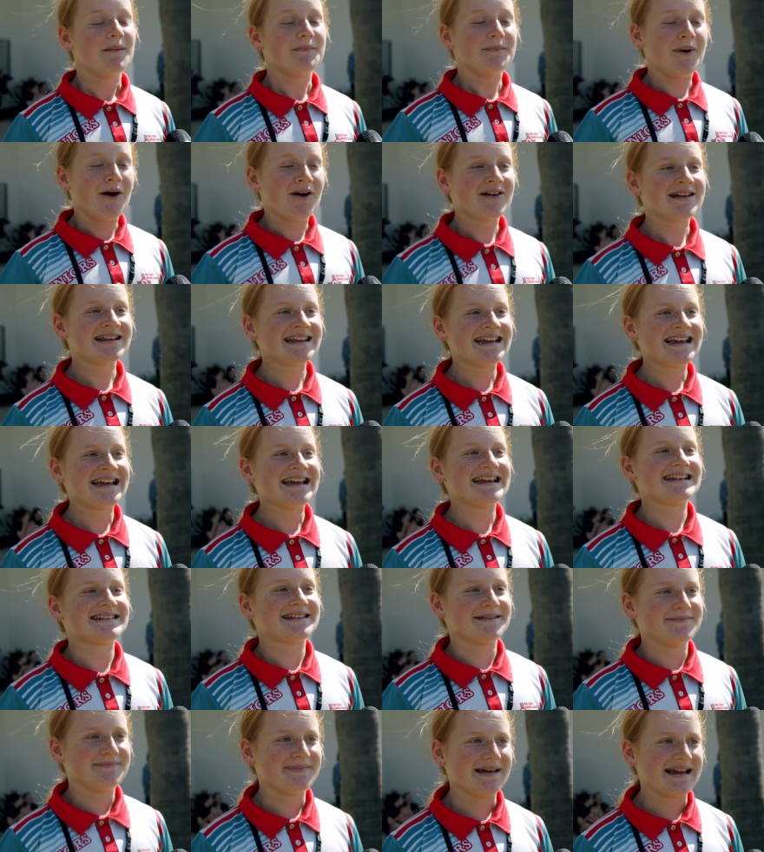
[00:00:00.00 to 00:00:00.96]
Mulkadee
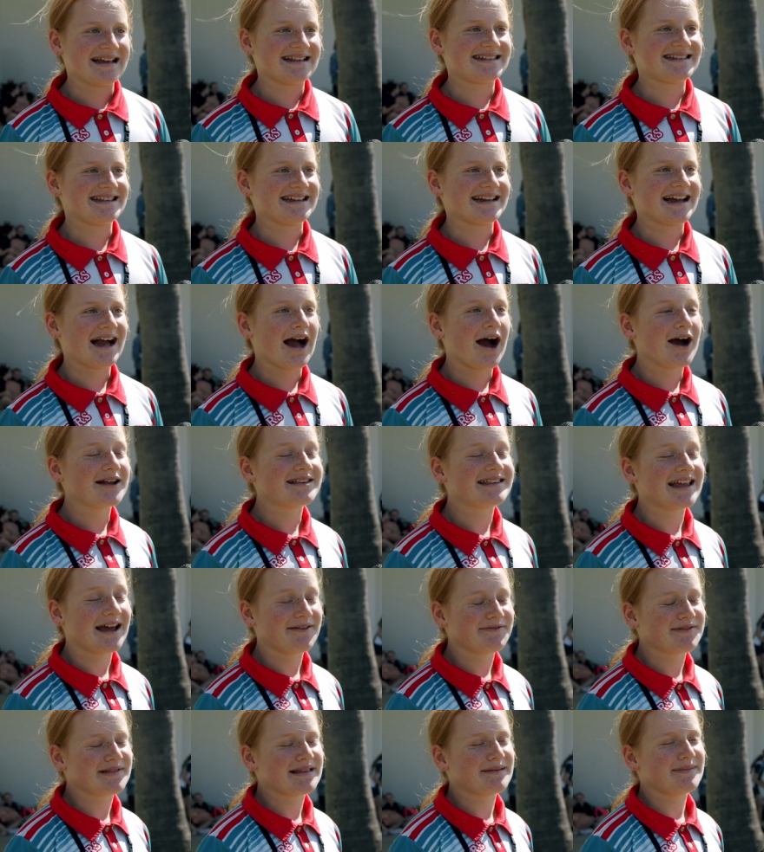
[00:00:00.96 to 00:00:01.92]
is amazing. I'll
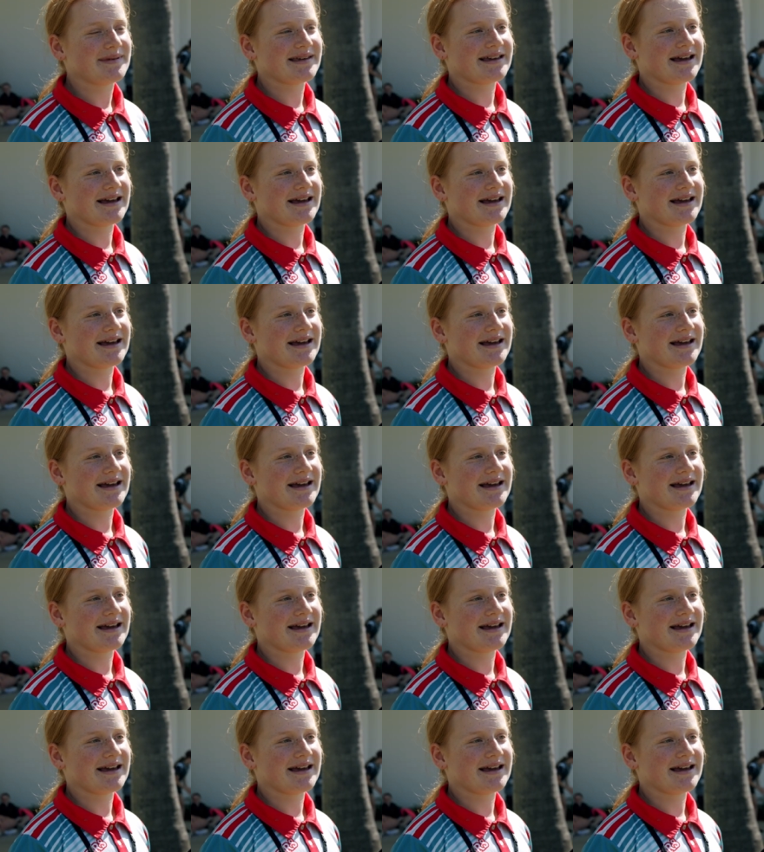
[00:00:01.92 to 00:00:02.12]
definitely